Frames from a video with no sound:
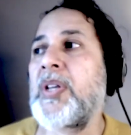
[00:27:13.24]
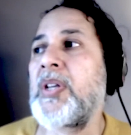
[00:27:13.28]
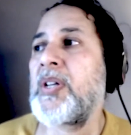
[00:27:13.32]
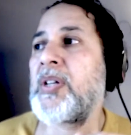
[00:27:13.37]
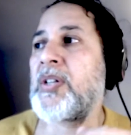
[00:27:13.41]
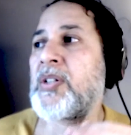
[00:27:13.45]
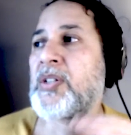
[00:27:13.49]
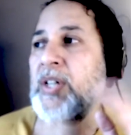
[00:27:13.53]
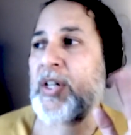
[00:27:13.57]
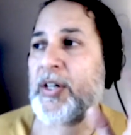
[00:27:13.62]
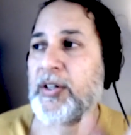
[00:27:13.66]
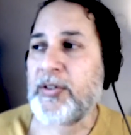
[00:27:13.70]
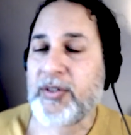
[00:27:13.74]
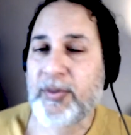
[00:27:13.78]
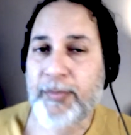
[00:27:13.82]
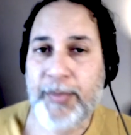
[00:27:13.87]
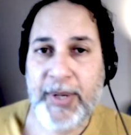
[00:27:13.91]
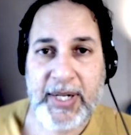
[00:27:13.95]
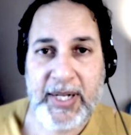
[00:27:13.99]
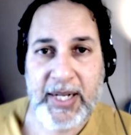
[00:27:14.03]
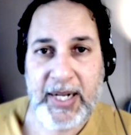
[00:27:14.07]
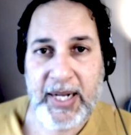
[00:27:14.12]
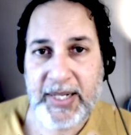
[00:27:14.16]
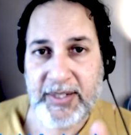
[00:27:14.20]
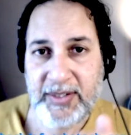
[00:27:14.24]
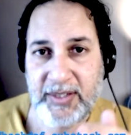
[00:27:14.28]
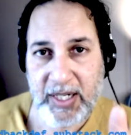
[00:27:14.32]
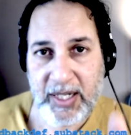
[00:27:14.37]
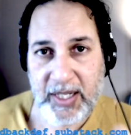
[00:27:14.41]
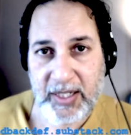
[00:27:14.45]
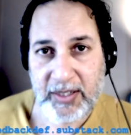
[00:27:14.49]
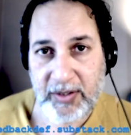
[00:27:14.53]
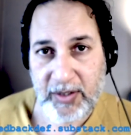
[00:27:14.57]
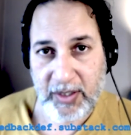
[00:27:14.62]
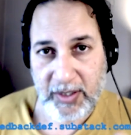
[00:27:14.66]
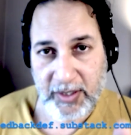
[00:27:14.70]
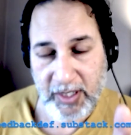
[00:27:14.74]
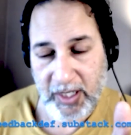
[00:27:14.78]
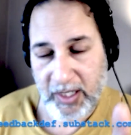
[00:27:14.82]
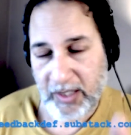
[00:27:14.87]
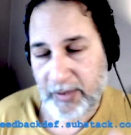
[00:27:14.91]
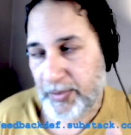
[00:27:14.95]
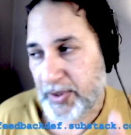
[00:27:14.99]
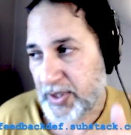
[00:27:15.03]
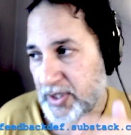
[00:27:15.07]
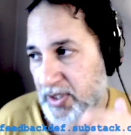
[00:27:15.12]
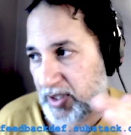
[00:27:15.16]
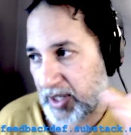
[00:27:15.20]
shout out to my guy Don
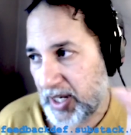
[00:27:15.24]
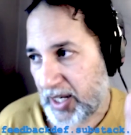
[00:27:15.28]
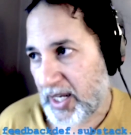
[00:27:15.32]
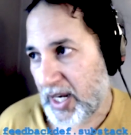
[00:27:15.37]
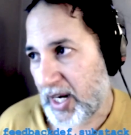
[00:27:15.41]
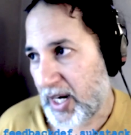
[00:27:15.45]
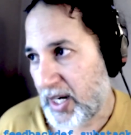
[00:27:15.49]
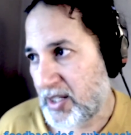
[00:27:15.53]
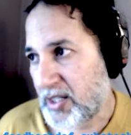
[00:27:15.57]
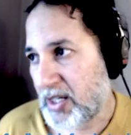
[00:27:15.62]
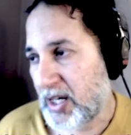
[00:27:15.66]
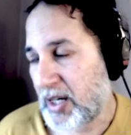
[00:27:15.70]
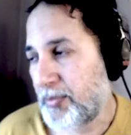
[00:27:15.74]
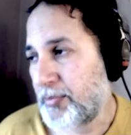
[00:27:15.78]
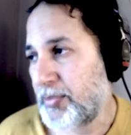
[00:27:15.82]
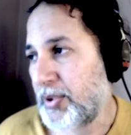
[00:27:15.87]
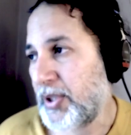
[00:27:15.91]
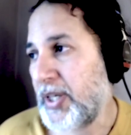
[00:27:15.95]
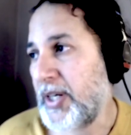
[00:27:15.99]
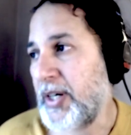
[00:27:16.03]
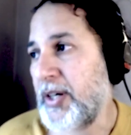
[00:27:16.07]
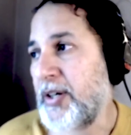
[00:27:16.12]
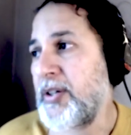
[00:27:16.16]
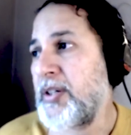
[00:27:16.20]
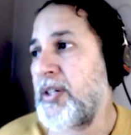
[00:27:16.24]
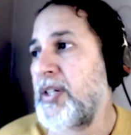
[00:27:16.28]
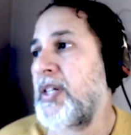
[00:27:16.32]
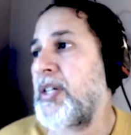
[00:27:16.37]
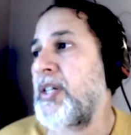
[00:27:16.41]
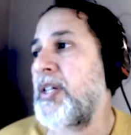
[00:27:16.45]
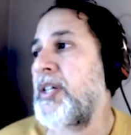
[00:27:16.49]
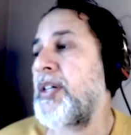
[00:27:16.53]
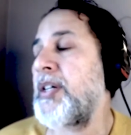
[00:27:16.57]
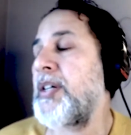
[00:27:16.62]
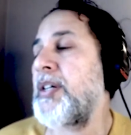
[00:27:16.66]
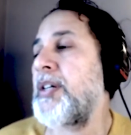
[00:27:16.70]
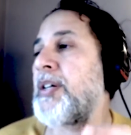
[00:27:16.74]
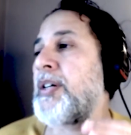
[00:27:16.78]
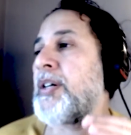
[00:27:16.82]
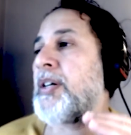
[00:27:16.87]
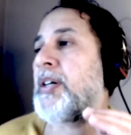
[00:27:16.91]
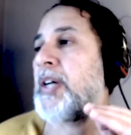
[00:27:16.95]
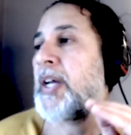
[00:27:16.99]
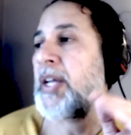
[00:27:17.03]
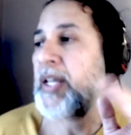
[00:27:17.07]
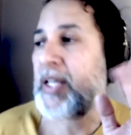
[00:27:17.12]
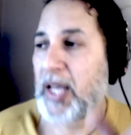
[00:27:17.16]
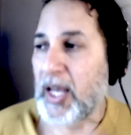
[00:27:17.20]
Anonymous, aka Don Blair,
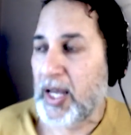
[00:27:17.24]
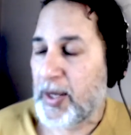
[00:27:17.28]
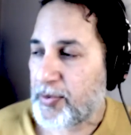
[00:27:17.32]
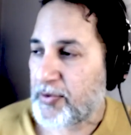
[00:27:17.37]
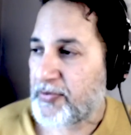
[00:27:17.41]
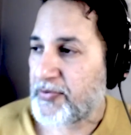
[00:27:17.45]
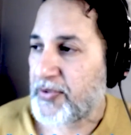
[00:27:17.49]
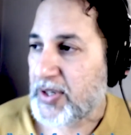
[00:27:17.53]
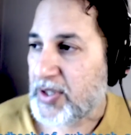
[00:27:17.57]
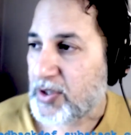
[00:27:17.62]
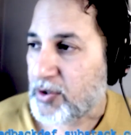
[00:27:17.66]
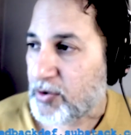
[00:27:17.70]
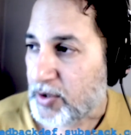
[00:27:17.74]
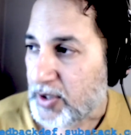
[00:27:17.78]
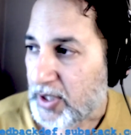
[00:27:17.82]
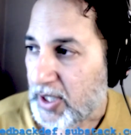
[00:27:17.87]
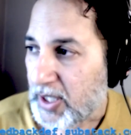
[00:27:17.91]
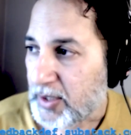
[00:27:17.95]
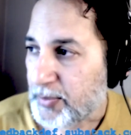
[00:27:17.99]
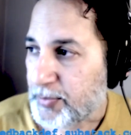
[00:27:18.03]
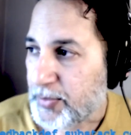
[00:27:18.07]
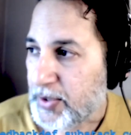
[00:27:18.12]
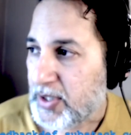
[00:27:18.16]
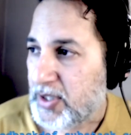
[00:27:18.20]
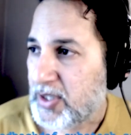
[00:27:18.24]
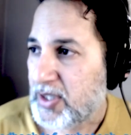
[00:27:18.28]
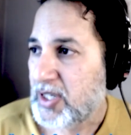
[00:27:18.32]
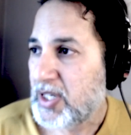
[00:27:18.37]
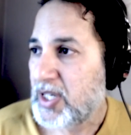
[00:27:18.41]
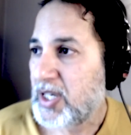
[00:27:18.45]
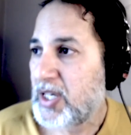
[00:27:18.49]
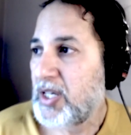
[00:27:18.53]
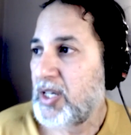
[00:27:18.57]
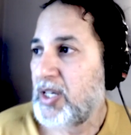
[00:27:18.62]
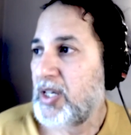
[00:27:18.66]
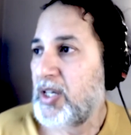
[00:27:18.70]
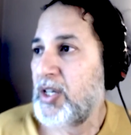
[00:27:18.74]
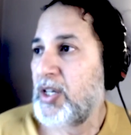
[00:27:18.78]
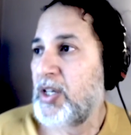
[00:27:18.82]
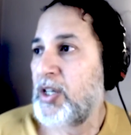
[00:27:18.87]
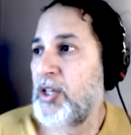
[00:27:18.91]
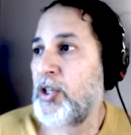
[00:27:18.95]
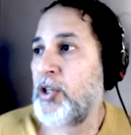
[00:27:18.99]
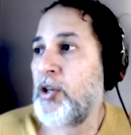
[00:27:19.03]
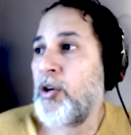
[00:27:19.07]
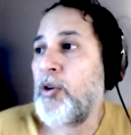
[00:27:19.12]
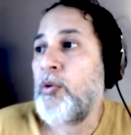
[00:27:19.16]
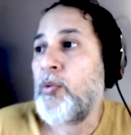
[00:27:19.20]
aka Professor Anonymous.
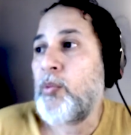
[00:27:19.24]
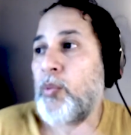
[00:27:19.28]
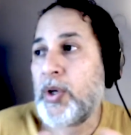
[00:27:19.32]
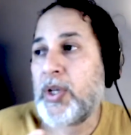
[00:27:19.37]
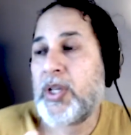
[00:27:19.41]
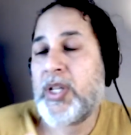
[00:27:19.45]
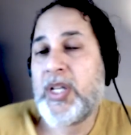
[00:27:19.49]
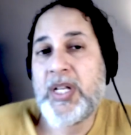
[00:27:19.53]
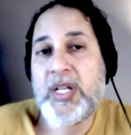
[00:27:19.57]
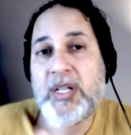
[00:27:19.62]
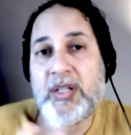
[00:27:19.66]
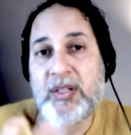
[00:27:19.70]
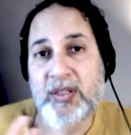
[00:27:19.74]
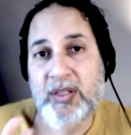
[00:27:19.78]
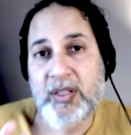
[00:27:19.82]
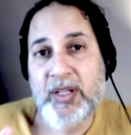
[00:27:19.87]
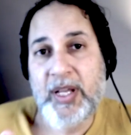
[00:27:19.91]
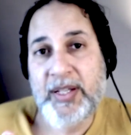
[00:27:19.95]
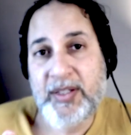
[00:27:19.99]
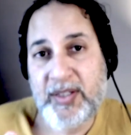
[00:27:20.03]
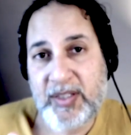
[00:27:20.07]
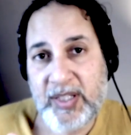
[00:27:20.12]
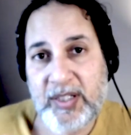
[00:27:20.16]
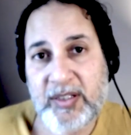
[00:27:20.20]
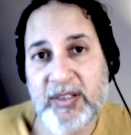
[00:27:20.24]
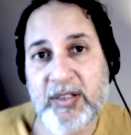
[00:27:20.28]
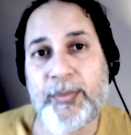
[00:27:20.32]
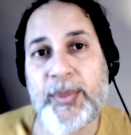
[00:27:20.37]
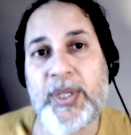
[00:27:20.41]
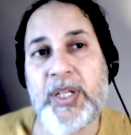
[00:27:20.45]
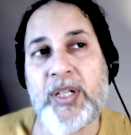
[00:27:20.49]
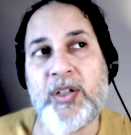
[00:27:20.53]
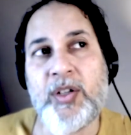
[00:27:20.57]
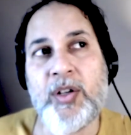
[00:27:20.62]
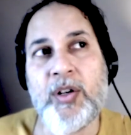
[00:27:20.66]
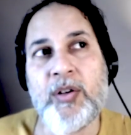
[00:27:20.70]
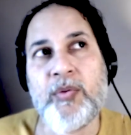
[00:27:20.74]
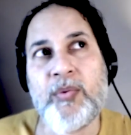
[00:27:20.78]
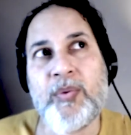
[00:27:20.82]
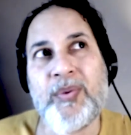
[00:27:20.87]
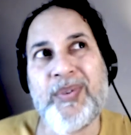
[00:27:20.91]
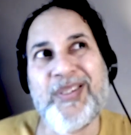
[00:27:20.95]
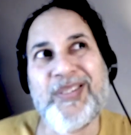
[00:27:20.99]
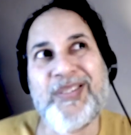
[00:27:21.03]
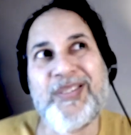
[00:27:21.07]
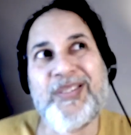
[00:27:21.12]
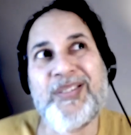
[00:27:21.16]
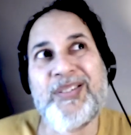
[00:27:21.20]
He has said to me,
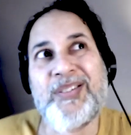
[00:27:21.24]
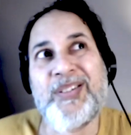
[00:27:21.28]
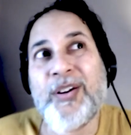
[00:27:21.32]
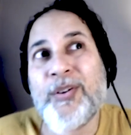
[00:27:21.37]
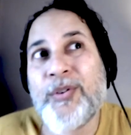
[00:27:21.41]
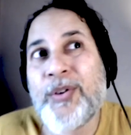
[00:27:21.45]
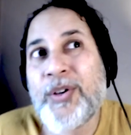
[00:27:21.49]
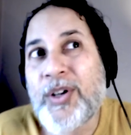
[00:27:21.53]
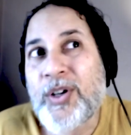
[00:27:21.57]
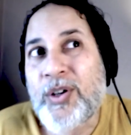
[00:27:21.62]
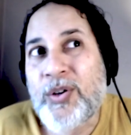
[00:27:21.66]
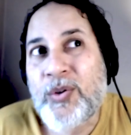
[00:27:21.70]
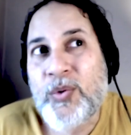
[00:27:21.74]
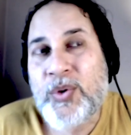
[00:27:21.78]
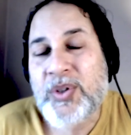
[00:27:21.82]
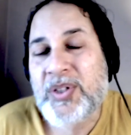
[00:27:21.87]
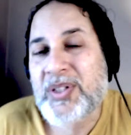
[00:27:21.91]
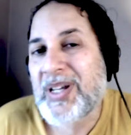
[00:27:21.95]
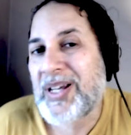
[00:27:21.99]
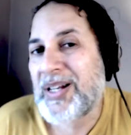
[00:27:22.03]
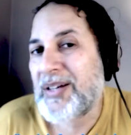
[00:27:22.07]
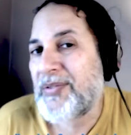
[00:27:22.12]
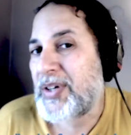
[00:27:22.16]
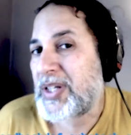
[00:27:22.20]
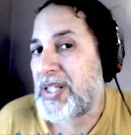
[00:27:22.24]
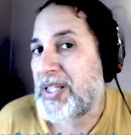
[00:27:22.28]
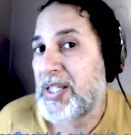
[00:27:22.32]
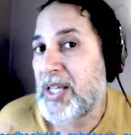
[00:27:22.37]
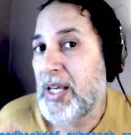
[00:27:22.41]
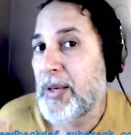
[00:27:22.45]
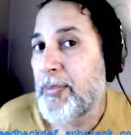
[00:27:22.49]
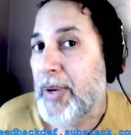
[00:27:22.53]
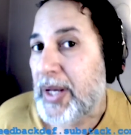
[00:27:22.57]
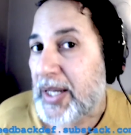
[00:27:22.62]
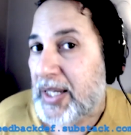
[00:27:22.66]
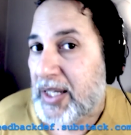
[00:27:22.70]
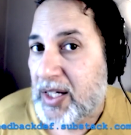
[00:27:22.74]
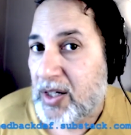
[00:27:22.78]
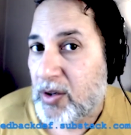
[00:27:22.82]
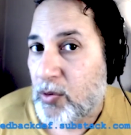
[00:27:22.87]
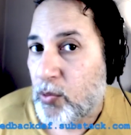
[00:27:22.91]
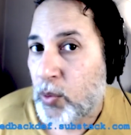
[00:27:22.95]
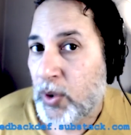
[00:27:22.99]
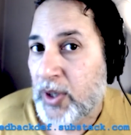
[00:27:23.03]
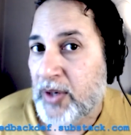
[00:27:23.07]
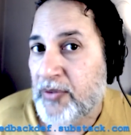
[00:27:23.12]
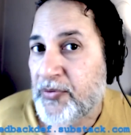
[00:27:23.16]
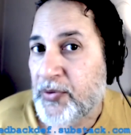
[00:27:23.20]
stereo was kind of a gimmick
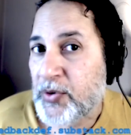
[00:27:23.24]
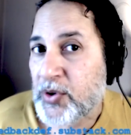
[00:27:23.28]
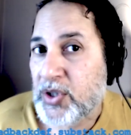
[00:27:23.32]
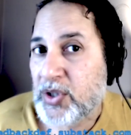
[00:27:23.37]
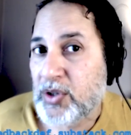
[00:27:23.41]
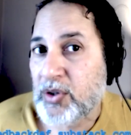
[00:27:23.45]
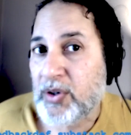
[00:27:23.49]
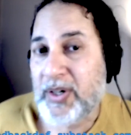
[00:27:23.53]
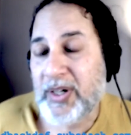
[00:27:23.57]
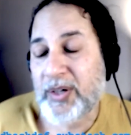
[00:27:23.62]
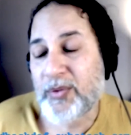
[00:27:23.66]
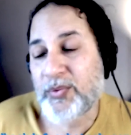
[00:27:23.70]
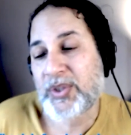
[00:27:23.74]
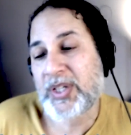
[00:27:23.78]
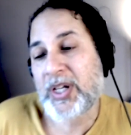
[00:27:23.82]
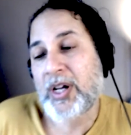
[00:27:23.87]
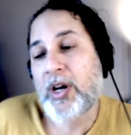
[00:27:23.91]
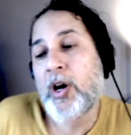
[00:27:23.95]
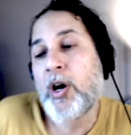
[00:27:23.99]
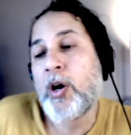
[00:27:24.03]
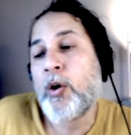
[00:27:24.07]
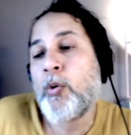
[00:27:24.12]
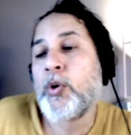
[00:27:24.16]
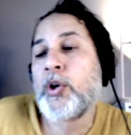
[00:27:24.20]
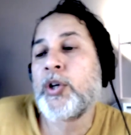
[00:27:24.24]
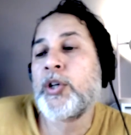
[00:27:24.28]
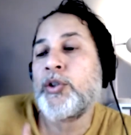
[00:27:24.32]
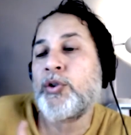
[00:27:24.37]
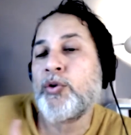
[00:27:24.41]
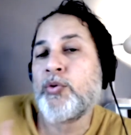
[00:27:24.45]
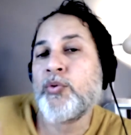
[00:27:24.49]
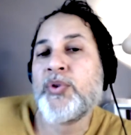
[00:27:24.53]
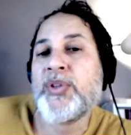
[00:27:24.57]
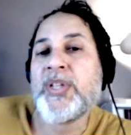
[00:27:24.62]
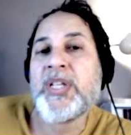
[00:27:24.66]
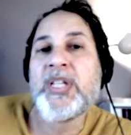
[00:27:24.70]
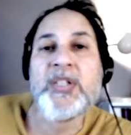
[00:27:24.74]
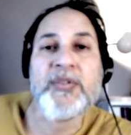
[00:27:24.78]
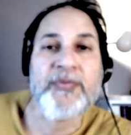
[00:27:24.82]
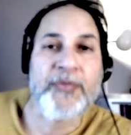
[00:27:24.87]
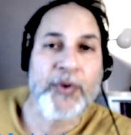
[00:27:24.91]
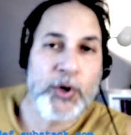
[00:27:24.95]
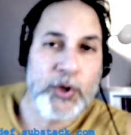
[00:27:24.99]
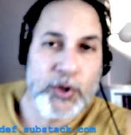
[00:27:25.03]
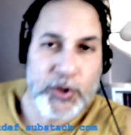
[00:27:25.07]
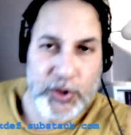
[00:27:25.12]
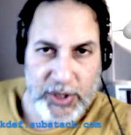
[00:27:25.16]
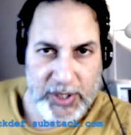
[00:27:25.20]
when it first started. It was like, oh, we're going to do these
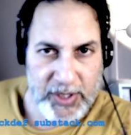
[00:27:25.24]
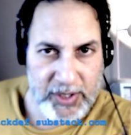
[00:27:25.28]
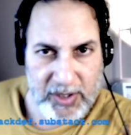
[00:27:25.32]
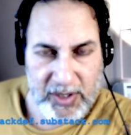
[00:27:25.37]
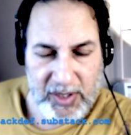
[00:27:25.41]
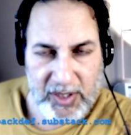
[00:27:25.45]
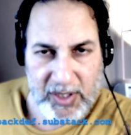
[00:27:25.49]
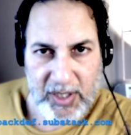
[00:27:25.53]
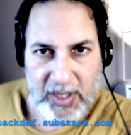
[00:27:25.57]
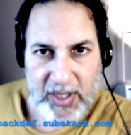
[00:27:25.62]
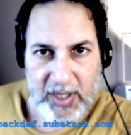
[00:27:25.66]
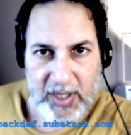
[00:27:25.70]
versions